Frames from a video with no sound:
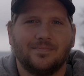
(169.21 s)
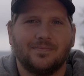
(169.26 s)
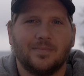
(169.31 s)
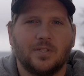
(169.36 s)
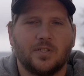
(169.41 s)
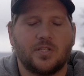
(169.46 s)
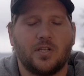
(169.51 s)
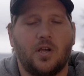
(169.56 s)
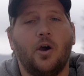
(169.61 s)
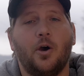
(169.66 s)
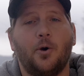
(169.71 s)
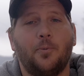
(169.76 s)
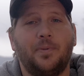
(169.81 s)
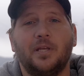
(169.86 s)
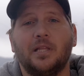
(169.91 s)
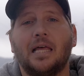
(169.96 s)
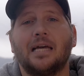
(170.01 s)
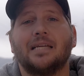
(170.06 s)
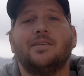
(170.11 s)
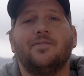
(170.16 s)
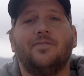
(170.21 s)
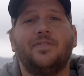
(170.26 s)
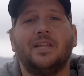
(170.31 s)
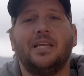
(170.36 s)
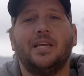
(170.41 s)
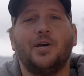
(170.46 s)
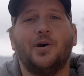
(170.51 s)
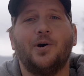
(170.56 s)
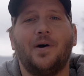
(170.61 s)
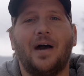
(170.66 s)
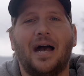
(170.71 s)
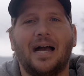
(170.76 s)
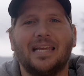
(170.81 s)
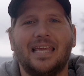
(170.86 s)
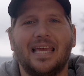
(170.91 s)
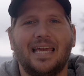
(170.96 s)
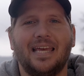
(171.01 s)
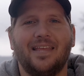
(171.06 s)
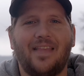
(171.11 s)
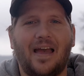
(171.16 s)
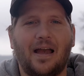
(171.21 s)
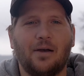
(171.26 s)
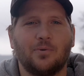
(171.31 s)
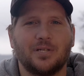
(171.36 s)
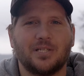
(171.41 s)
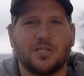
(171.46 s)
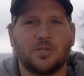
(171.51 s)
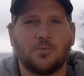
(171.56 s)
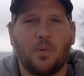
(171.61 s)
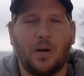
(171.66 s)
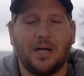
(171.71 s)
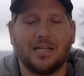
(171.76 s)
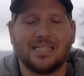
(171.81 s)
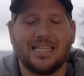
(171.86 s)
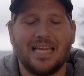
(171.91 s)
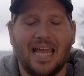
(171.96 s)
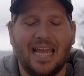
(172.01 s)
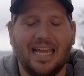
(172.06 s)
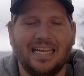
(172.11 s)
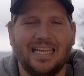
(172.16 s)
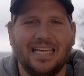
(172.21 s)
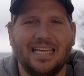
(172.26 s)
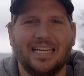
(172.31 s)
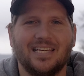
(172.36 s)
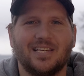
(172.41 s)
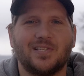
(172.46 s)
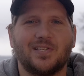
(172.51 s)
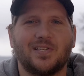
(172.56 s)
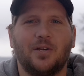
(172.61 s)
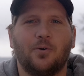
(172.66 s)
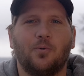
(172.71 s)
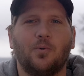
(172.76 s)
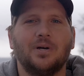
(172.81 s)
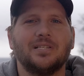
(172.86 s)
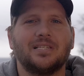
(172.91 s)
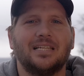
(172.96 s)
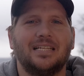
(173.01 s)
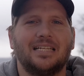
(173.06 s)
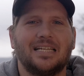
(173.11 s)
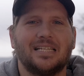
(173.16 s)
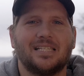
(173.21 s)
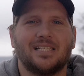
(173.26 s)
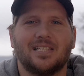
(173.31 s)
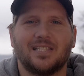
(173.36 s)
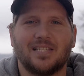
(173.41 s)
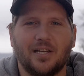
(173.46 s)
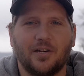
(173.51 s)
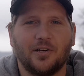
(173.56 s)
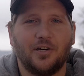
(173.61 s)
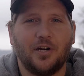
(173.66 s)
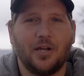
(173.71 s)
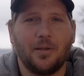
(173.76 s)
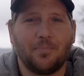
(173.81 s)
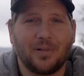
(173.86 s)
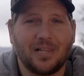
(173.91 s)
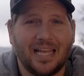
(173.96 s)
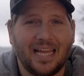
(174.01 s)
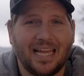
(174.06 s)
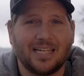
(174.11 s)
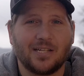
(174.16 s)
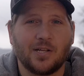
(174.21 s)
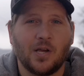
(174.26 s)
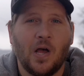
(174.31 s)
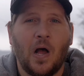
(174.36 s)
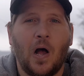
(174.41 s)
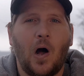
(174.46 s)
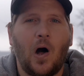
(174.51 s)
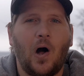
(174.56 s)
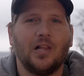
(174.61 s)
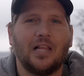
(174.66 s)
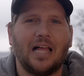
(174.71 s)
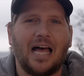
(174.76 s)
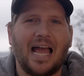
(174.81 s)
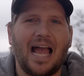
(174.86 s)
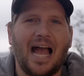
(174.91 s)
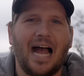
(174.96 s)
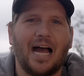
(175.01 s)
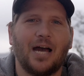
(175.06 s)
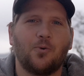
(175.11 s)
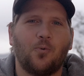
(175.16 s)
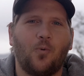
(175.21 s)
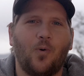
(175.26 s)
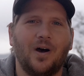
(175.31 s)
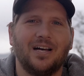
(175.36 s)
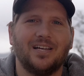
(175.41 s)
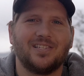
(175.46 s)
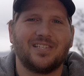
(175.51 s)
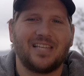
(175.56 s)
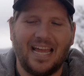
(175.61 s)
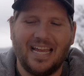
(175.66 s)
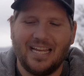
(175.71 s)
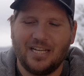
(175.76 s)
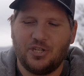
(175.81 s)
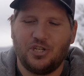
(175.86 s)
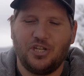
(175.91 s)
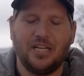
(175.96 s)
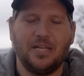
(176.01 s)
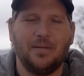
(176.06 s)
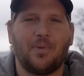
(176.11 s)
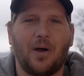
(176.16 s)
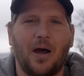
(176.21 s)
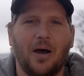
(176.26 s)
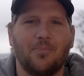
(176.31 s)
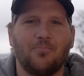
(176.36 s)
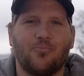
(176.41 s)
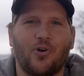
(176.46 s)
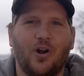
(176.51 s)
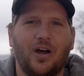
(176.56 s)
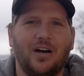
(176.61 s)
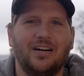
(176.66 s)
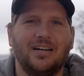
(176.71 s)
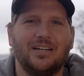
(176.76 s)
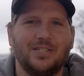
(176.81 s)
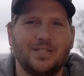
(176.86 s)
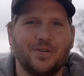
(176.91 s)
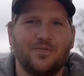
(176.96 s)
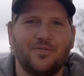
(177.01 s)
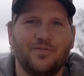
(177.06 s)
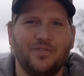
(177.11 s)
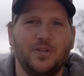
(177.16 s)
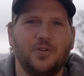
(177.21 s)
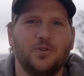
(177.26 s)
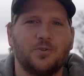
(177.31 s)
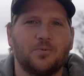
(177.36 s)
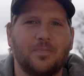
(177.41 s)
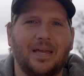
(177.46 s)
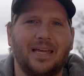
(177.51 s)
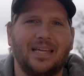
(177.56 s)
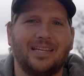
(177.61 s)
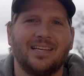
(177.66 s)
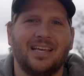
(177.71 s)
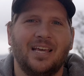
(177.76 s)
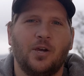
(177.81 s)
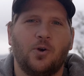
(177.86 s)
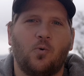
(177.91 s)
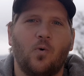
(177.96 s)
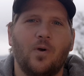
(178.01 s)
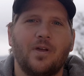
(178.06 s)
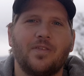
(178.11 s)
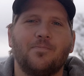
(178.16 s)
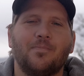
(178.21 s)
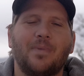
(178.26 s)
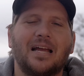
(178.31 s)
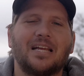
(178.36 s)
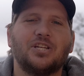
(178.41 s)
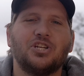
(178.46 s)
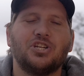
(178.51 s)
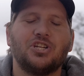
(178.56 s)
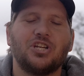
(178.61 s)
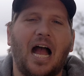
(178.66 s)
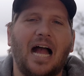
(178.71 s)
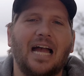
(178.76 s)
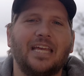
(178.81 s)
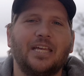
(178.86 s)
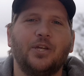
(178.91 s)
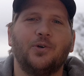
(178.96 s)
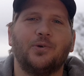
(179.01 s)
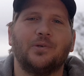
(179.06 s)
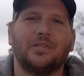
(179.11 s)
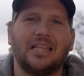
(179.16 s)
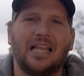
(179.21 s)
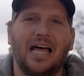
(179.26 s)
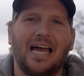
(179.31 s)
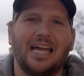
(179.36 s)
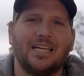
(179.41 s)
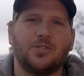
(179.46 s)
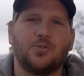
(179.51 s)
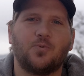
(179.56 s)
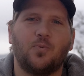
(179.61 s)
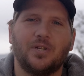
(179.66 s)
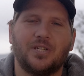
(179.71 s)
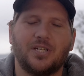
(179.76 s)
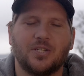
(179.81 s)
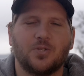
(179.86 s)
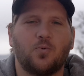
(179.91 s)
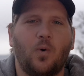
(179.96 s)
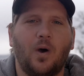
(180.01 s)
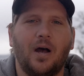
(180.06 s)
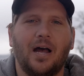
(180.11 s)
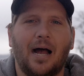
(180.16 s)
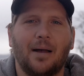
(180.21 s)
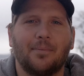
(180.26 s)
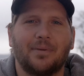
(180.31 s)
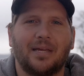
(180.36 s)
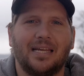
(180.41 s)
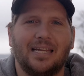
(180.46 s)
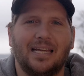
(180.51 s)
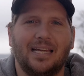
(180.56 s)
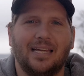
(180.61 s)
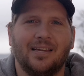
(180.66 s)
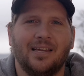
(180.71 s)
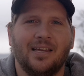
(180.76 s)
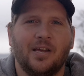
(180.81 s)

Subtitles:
So I hope you liked the video. Again, that was spontaneous. It wasn't necessarily planned. All I had was a cheap umbrella diffusement with my Shiyun light, which is what I'm gonna